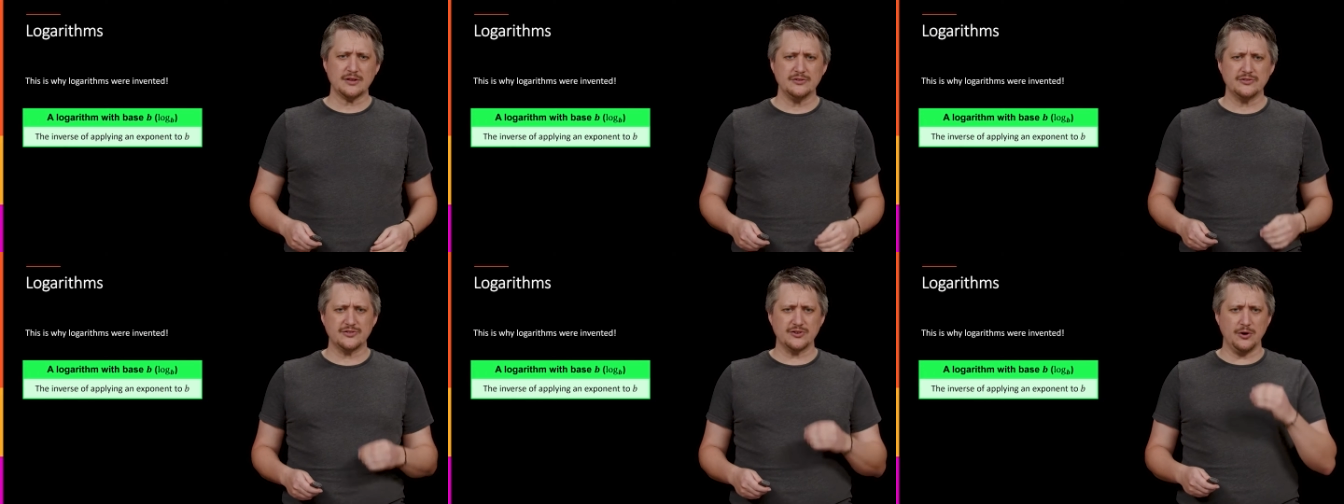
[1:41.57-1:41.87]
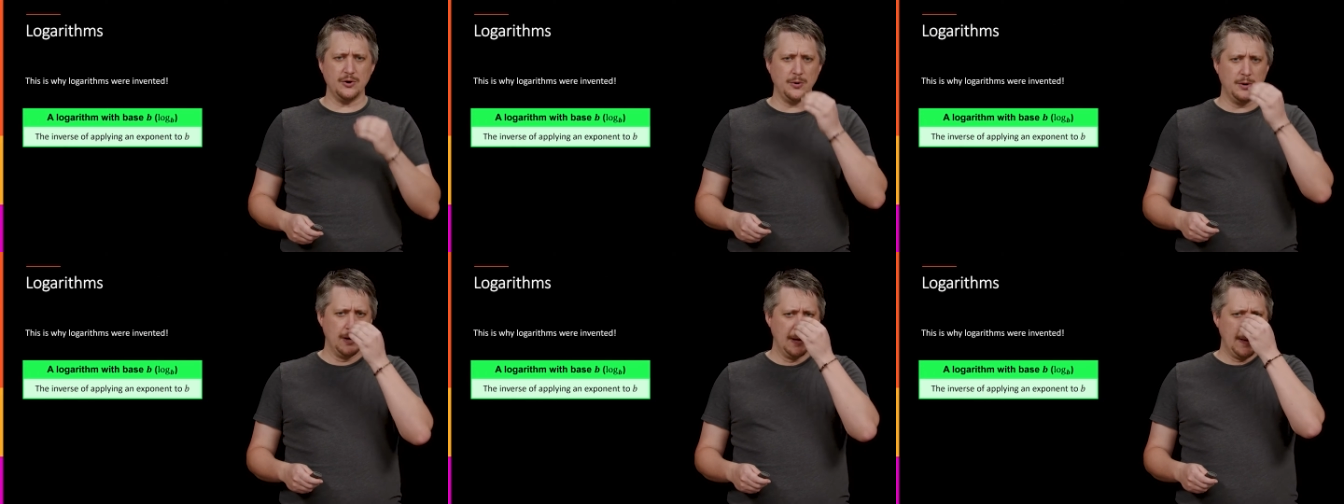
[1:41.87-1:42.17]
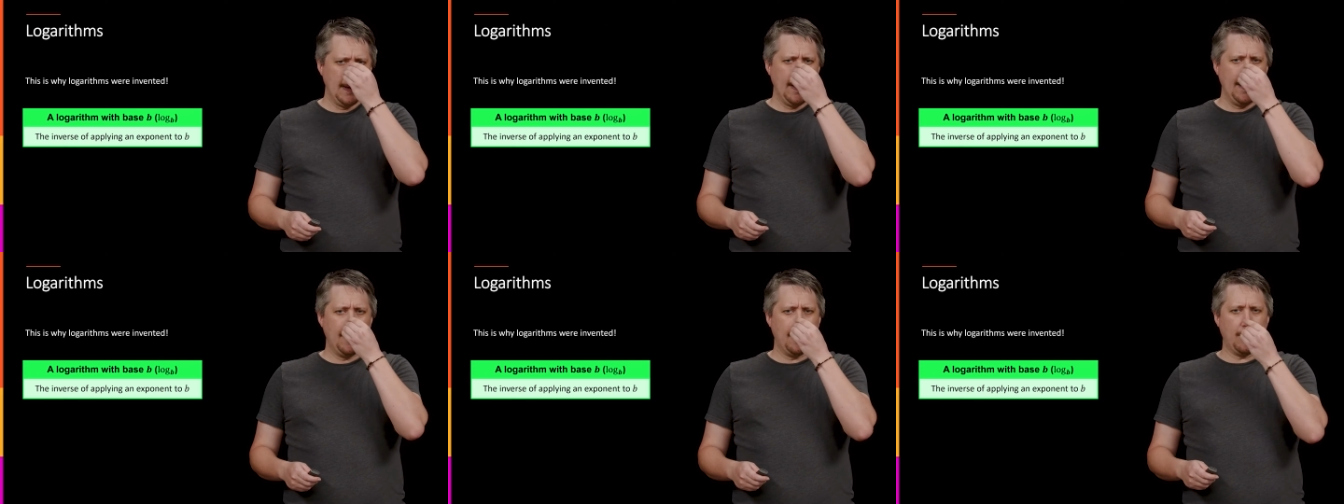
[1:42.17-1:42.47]
So
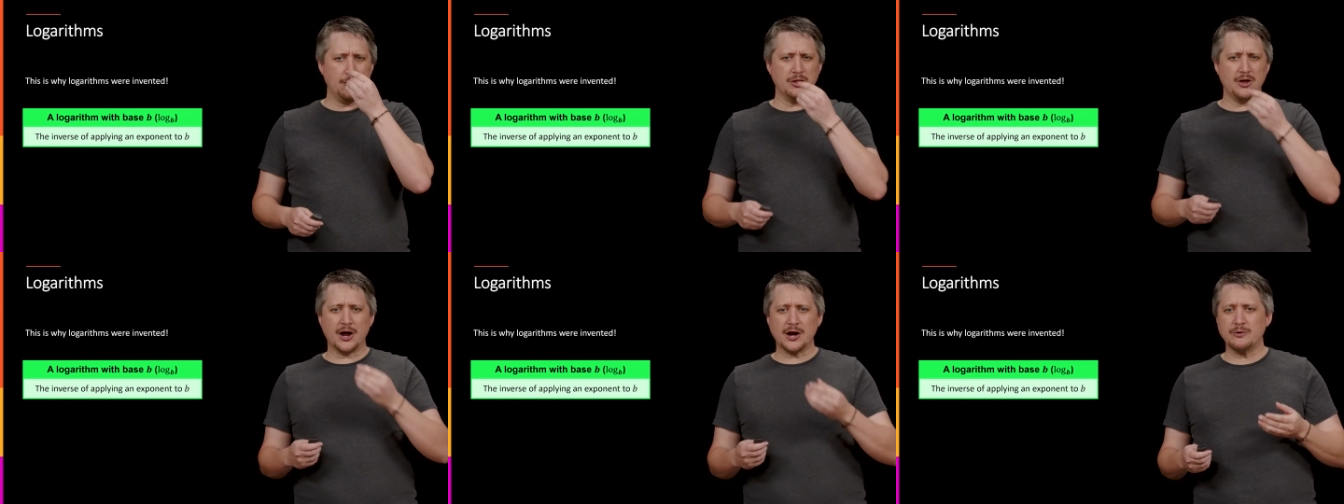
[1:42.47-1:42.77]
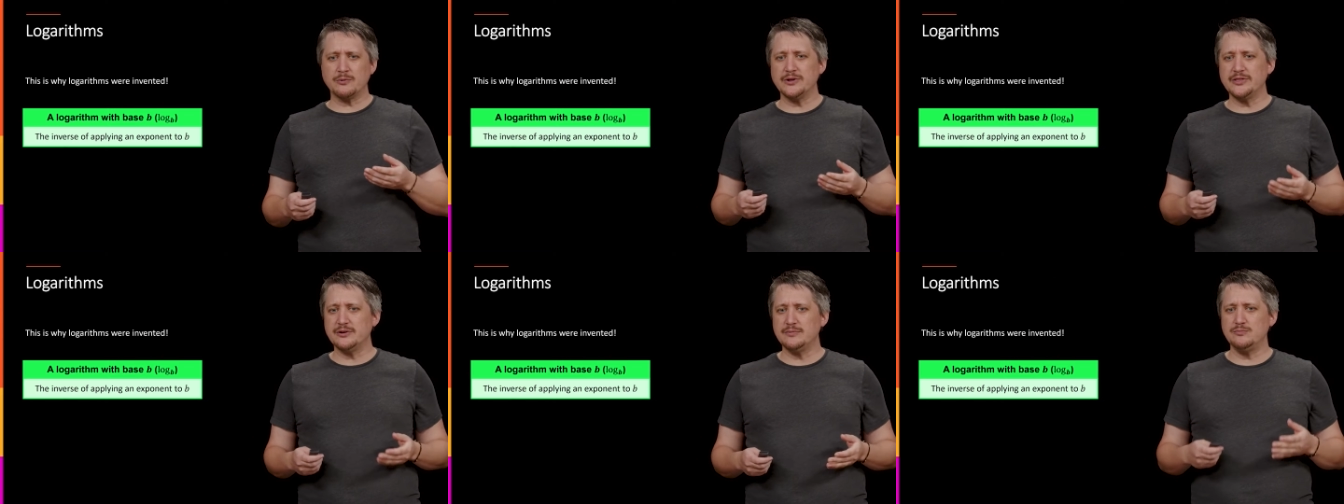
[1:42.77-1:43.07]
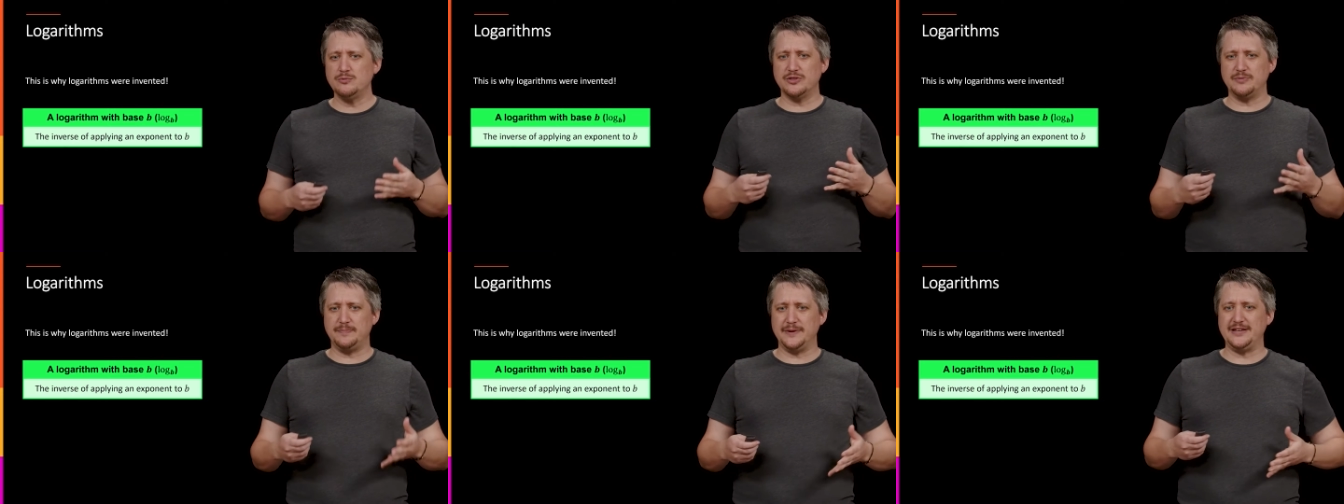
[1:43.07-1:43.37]
a
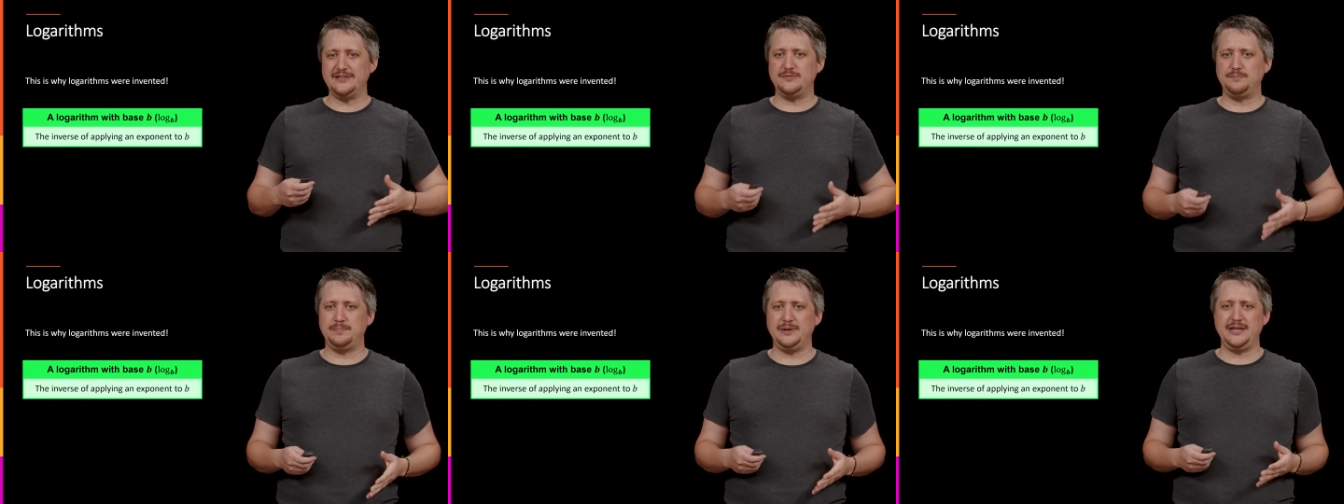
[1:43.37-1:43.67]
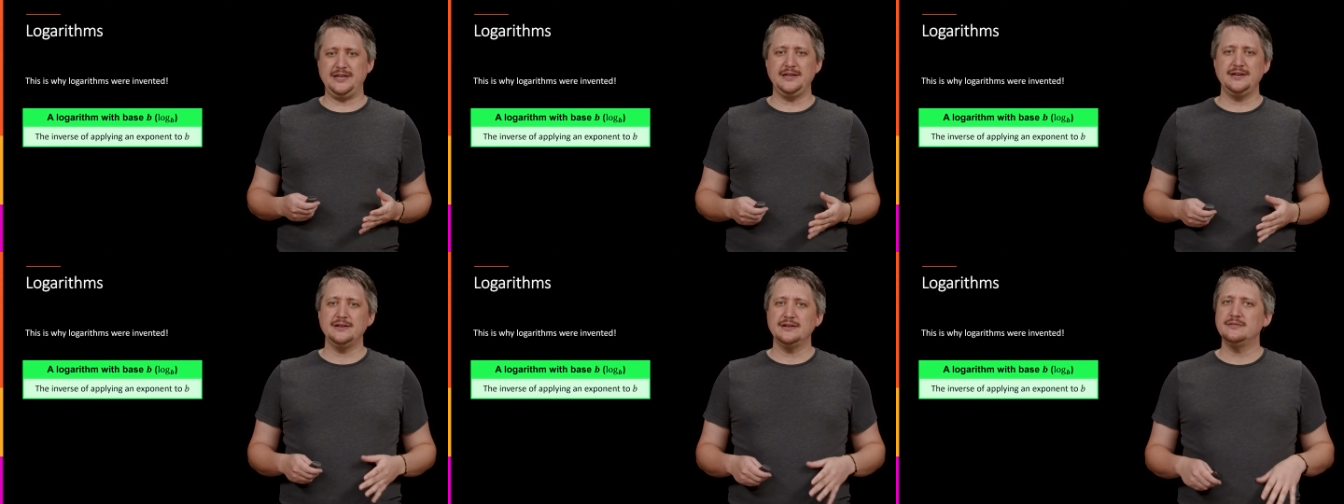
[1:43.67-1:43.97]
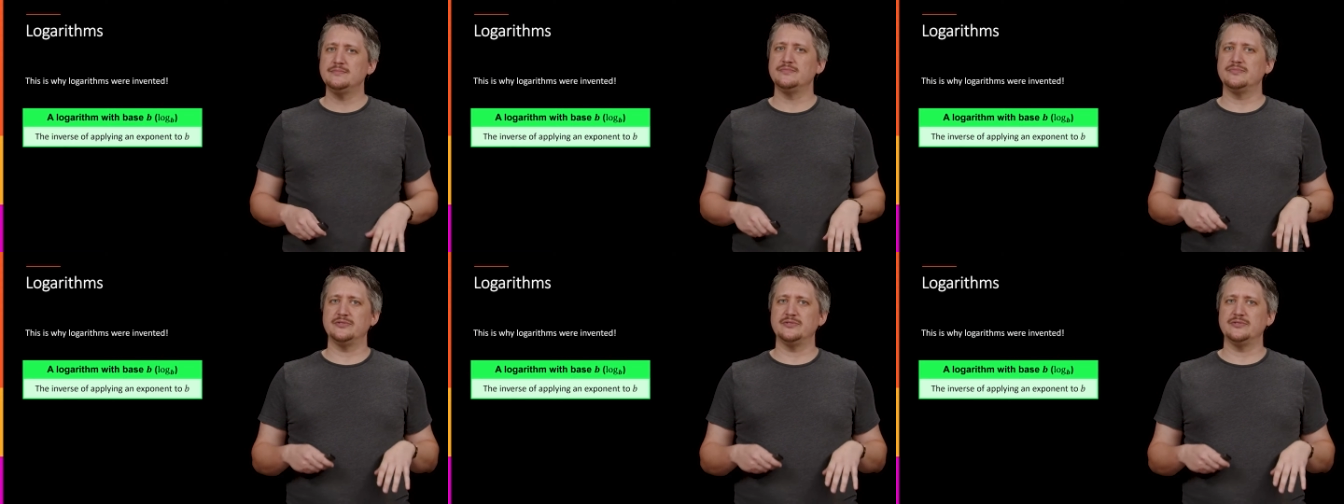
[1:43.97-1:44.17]
logarithm with base b,